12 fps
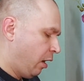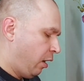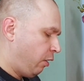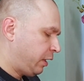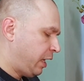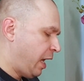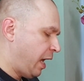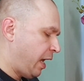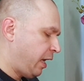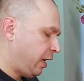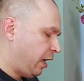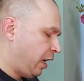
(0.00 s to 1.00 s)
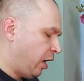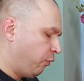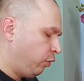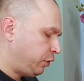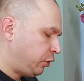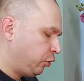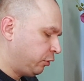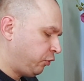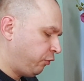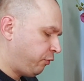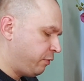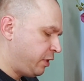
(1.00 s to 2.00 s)
Okay, what sort
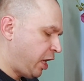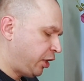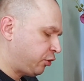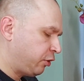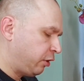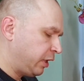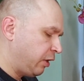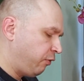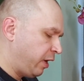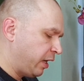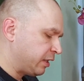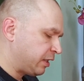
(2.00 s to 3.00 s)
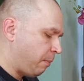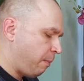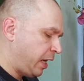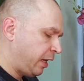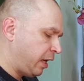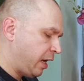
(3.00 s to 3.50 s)
of national events make